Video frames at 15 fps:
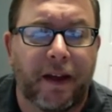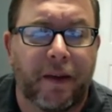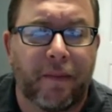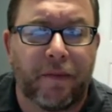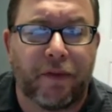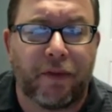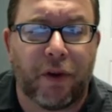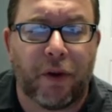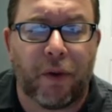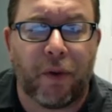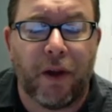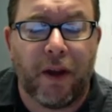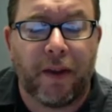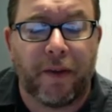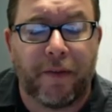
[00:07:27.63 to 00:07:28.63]
So
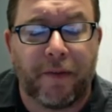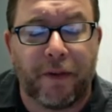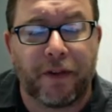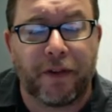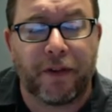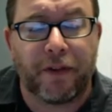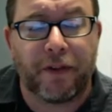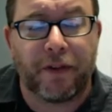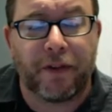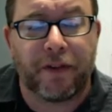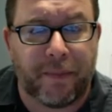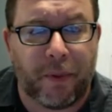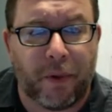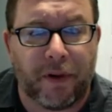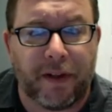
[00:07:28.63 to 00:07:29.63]
the first
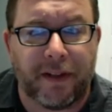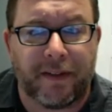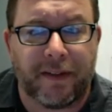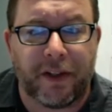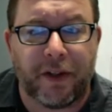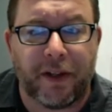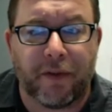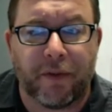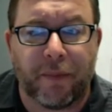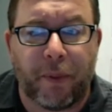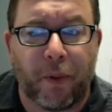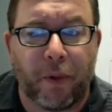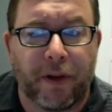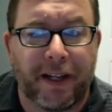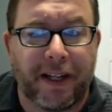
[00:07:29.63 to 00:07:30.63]
thing that's important is that you need to
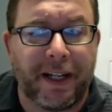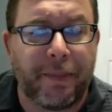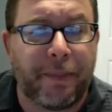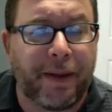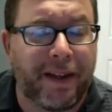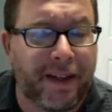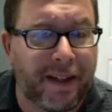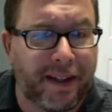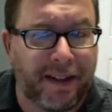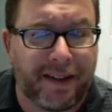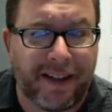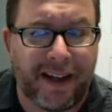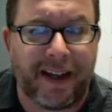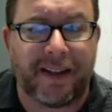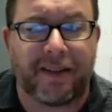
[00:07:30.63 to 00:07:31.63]
report any pending
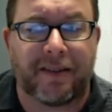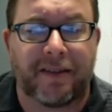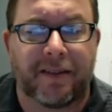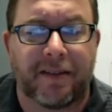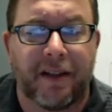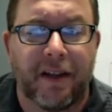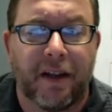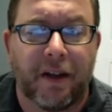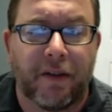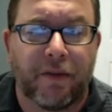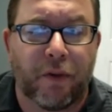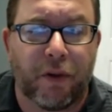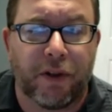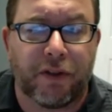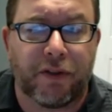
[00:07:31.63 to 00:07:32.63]
tests
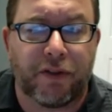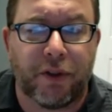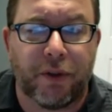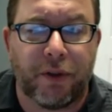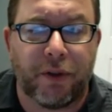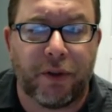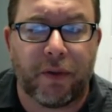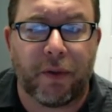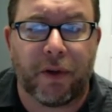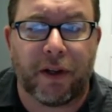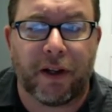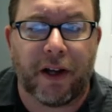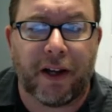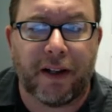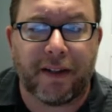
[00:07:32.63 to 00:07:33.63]
for a student
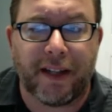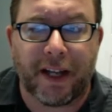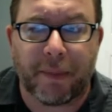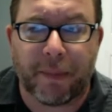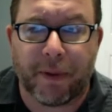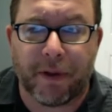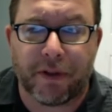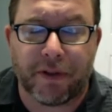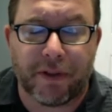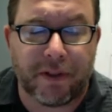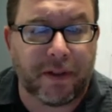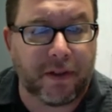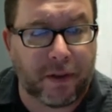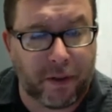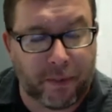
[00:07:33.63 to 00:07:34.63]
or a contact
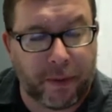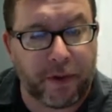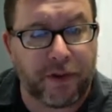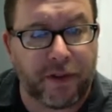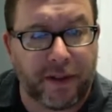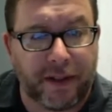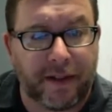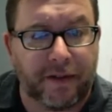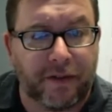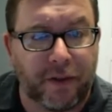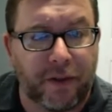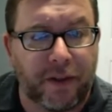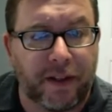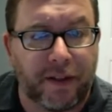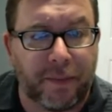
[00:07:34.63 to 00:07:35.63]
person or a person that the
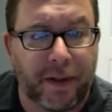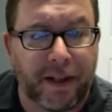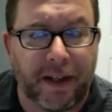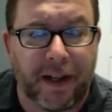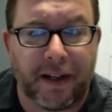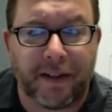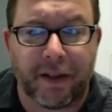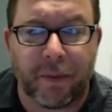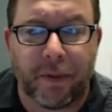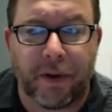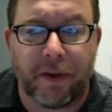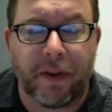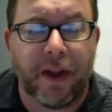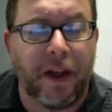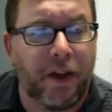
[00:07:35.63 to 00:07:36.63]
student has been in contact
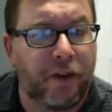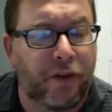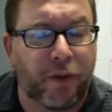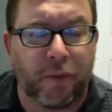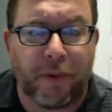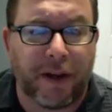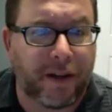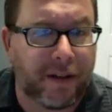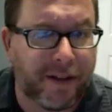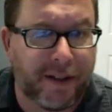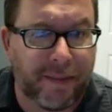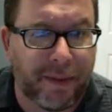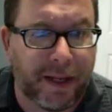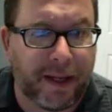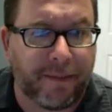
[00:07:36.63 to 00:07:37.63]
with directly
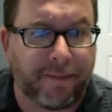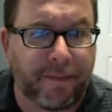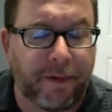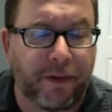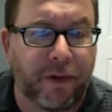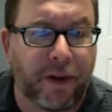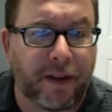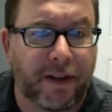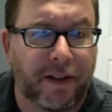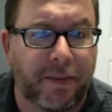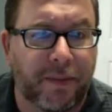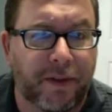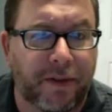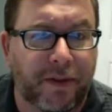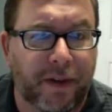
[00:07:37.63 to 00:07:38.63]
to me or directly
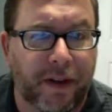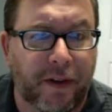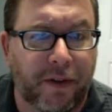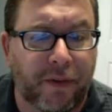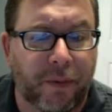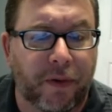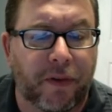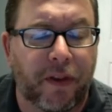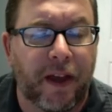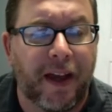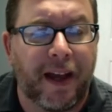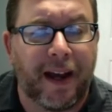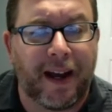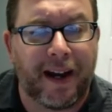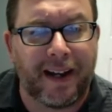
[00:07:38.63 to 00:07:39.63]
to Mr. Ellsworth.
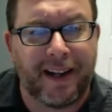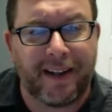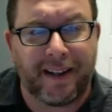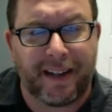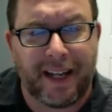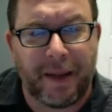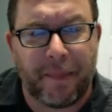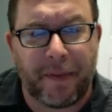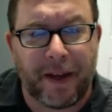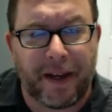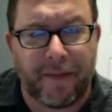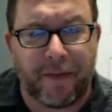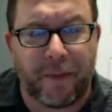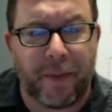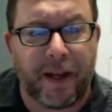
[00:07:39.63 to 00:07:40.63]
I need to keep
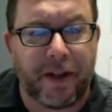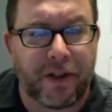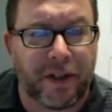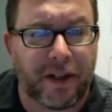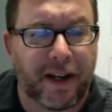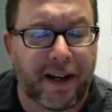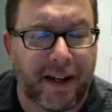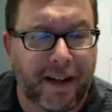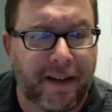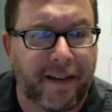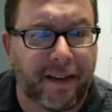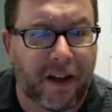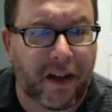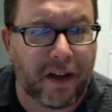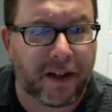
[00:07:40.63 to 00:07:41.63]
that information. I need to
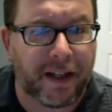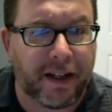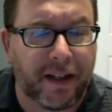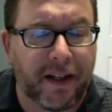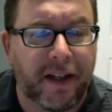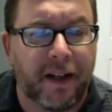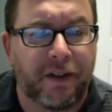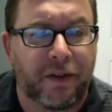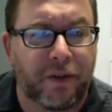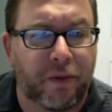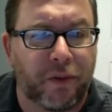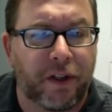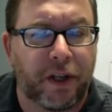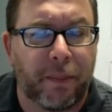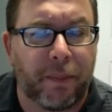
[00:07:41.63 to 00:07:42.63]
log it. So it's
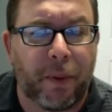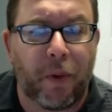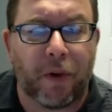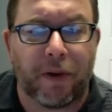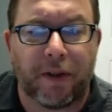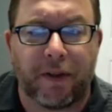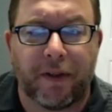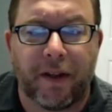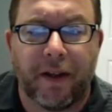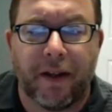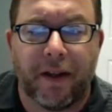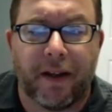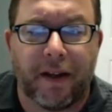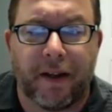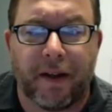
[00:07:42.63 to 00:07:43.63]
really important
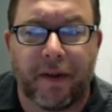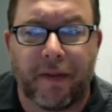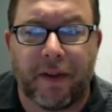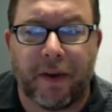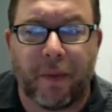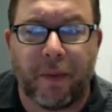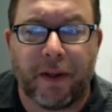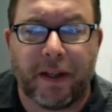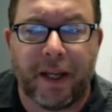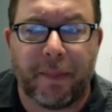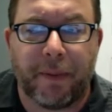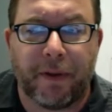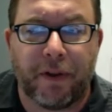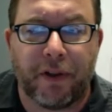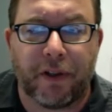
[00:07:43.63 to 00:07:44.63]
that we
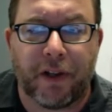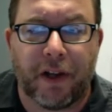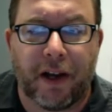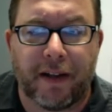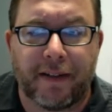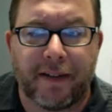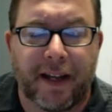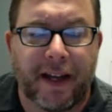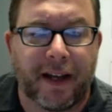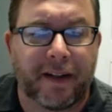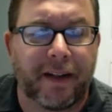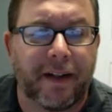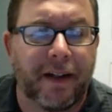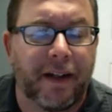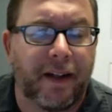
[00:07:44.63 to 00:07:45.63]
keep a good
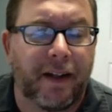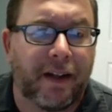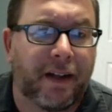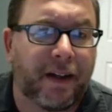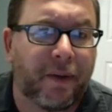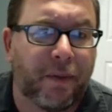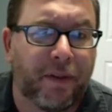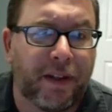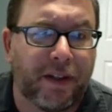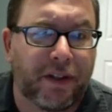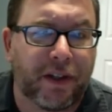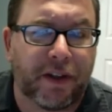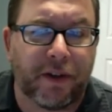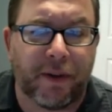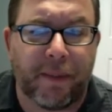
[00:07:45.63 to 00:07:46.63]
contact with
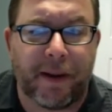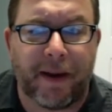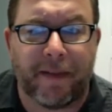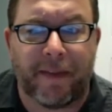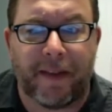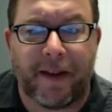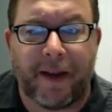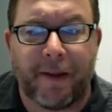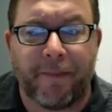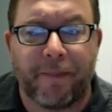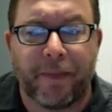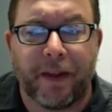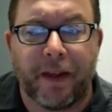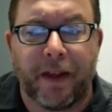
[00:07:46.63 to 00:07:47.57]
each other about that.